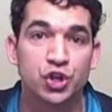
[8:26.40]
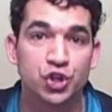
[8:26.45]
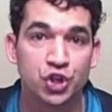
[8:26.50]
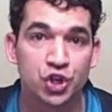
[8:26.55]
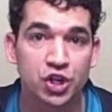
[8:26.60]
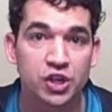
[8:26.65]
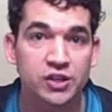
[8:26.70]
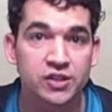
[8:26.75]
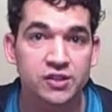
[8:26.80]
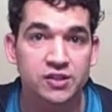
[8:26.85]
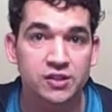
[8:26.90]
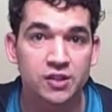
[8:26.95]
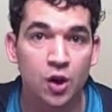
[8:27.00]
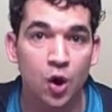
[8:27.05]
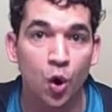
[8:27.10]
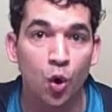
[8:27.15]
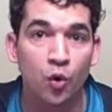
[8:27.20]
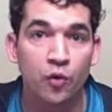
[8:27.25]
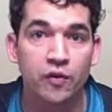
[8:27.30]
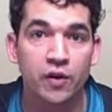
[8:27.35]
just
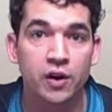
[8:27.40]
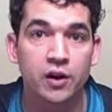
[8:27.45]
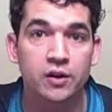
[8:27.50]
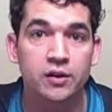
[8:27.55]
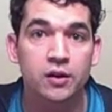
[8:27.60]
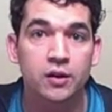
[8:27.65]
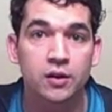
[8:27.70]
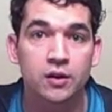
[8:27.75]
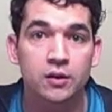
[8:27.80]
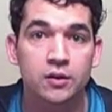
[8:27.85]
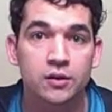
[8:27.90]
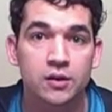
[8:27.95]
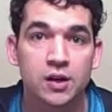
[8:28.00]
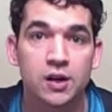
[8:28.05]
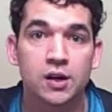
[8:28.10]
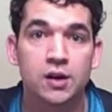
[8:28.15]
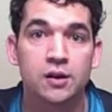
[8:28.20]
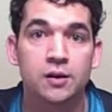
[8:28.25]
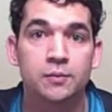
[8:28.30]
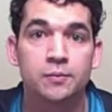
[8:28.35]
over
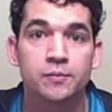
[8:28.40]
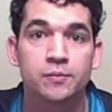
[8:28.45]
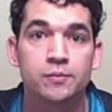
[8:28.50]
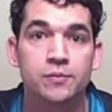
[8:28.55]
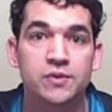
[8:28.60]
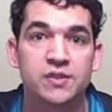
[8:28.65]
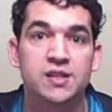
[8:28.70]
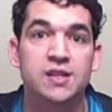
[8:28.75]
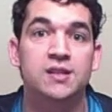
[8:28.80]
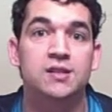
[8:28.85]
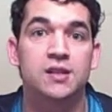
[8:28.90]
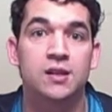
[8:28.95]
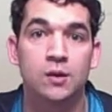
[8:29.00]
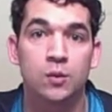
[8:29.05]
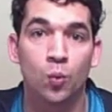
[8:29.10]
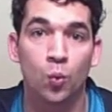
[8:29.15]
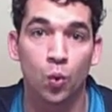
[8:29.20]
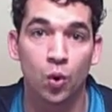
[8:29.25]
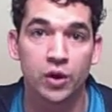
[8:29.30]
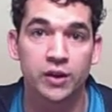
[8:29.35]

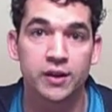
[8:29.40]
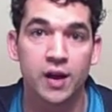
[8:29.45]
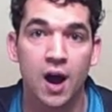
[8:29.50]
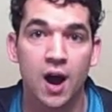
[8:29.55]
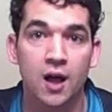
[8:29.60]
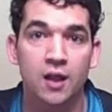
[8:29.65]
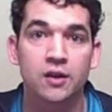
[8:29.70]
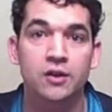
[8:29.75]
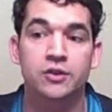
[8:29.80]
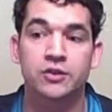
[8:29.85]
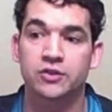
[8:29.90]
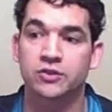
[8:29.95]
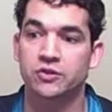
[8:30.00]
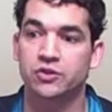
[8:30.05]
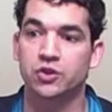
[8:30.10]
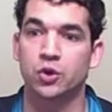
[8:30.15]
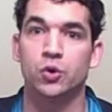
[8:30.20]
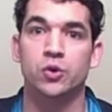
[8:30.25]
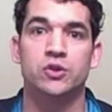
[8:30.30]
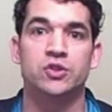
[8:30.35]
$61,
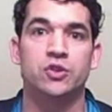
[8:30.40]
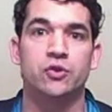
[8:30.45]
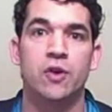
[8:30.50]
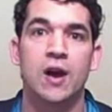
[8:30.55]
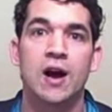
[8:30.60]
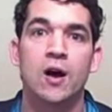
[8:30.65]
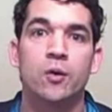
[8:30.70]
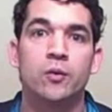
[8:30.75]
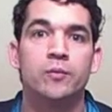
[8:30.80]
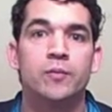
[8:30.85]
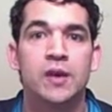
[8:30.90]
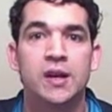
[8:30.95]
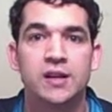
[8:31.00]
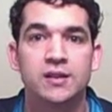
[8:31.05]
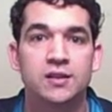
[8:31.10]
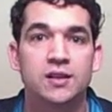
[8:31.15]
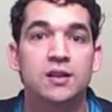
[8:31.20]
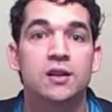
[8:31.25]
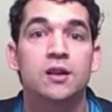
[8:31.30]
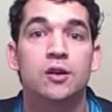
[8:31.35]
so it's
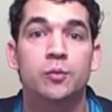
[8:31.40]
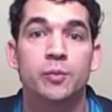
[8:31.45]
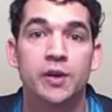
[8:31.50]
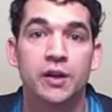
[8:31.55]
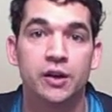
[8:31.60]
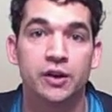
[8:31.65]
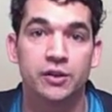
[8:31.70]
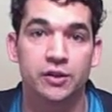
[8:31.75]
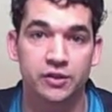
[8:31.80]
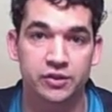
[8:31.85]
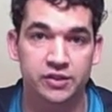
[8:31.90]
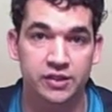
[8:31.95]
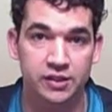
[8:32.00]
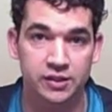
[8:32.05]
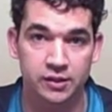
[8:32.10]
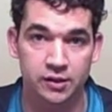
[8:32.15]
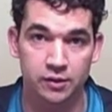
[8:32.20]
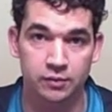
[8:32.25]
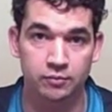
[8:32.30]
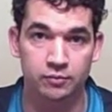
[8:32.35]
a little bit under
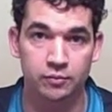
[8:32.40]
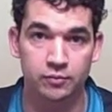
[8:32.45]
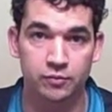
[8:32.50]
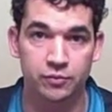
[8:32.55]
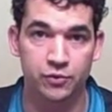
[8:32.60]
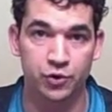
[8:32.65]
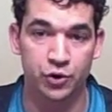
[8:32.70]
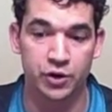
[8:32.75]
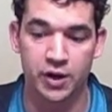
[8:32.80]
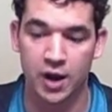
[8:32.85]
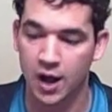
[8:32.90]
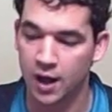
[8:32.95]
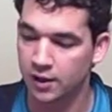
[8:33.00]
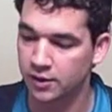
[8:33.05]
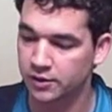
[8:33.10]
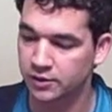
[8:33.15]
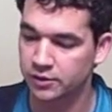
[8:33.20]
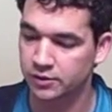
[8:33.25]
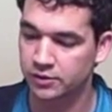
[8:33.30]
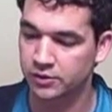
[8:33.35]
$63.
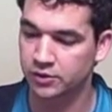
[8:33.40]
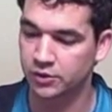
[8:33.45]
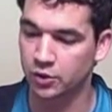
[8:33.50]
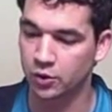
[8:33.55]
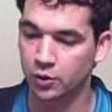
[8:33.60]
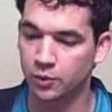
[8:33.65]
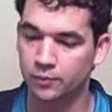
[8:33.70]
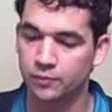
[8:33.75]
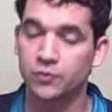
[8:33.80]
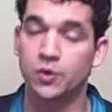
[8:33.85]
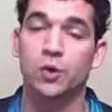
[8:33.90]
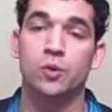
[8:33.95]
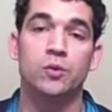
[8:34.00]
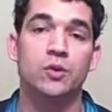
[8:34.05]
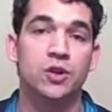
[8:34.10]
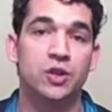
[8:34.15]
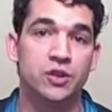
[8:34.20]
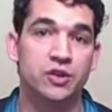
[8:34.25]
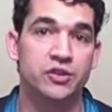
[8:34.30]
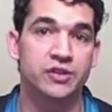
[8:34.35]
So no,
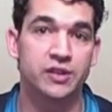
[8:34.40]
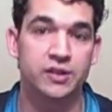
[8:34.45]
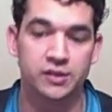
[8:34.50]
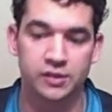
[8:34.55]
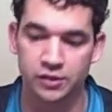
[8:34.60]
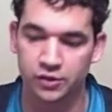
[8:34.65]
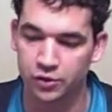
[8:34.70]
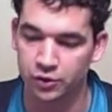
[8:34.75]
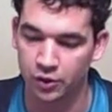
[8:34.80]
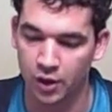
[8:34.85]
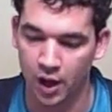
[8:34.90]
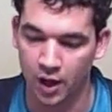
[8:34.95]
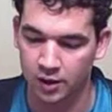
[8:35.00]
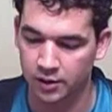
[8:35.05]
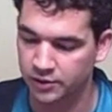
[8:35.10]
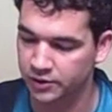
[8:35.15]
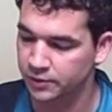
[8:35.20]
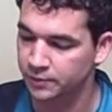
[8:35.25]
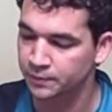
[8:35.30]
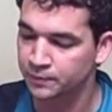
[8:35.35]
under $62.
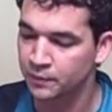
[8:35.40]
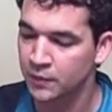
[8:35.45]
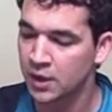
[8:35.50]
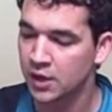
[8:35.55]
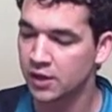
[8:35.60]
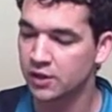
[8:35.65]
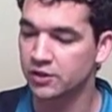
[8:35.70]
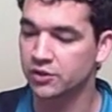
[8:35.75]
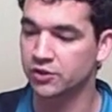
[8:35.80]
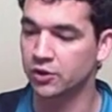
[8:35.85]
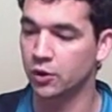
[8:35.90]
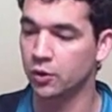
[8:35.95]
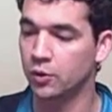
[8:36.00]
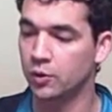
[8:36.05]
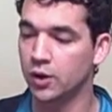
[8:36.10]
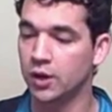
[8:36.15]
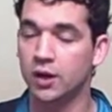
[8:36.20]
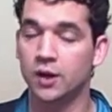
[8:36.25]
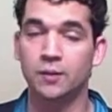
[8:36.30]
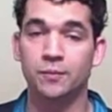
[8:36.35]

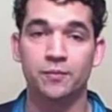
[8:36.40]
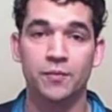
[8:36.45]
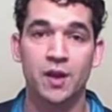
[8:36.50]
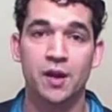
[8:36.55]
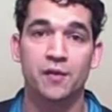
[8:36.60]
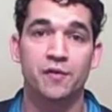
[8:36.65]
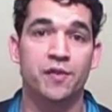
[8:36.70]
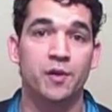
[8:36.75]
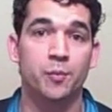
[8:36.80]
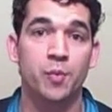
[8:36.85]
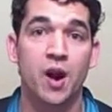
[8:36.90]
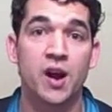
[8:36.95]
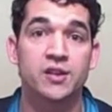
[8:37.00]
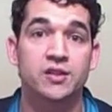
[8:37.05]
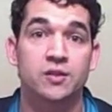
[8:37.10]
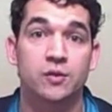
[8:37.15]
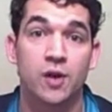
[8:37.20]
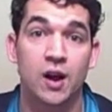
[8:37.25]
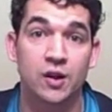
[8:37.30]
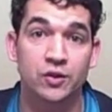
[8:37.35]
So for the
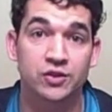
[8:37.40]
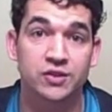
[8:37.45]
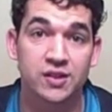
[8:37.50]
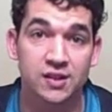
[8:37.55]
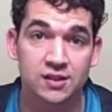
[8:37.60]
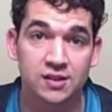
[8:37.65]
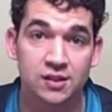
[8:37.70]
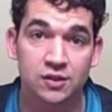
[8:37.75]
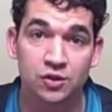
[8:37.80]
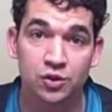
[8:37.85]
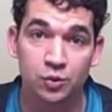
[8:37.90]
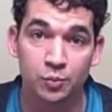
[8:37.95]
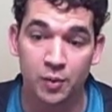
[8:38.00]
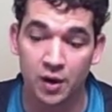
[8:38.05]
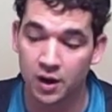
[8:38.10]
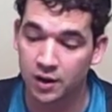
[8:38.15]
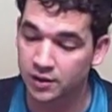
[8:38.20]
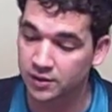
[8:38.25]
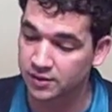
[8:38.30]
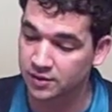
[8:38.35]
price around
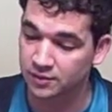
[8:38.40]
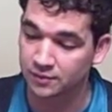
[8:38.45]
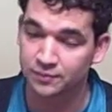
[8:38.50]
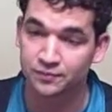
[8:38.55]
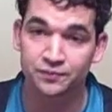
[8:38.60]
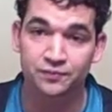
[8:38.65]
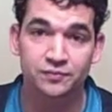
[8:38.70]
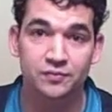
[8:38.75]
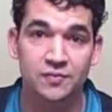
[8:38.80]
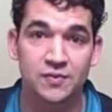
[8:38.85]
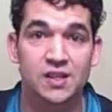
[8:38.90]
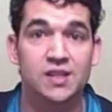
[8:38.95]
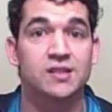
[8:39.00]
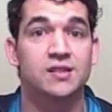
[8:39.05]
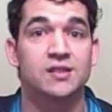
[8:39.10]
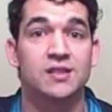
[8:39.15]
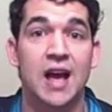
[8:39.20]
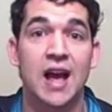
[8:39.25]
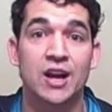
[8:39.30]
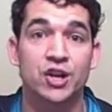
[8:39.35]
$62,
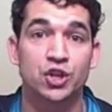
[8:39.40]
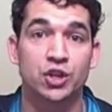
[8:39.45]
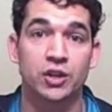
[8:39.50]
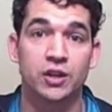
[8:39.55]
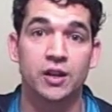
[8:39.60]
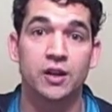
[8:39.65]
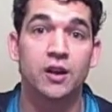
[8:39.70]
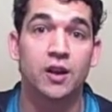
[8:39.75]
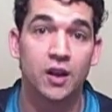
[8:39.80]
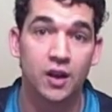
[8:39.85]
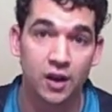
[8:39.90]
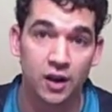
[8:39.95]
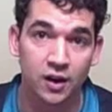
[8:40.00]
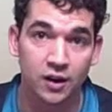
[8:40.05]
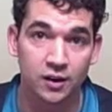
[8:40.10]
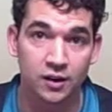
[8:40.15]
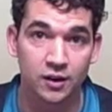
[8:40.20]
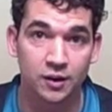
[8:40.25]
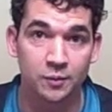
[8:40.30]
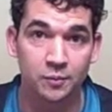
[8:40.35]
this is actually
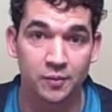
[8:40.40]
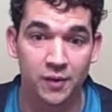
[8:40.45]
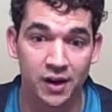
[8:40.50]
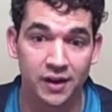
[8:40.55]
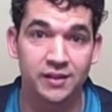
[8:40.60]
a